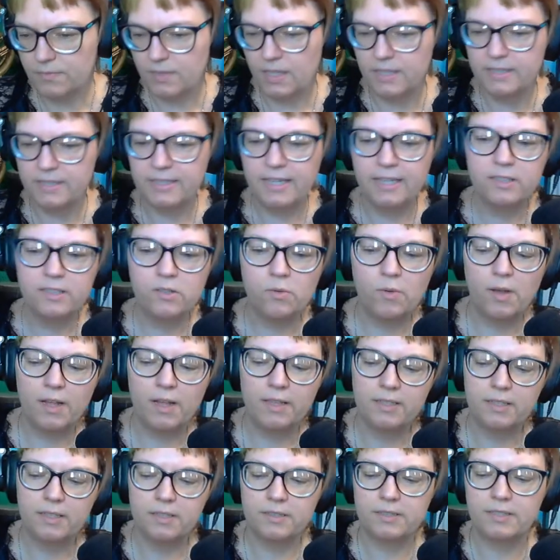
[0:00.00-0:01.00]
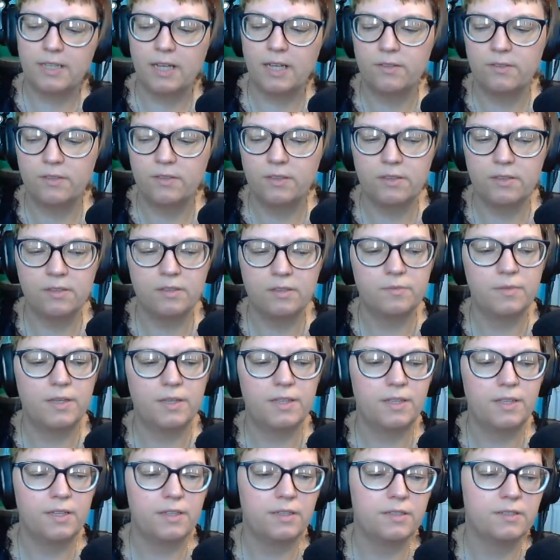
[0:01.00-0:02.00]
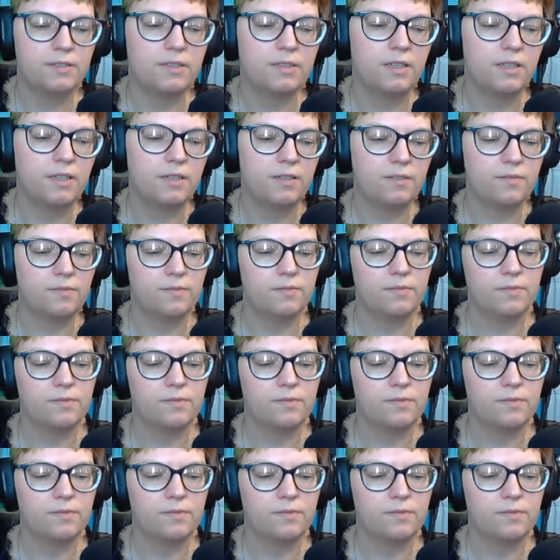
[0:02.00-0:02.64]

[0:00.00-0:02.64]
Takes a while to download them, I think, because they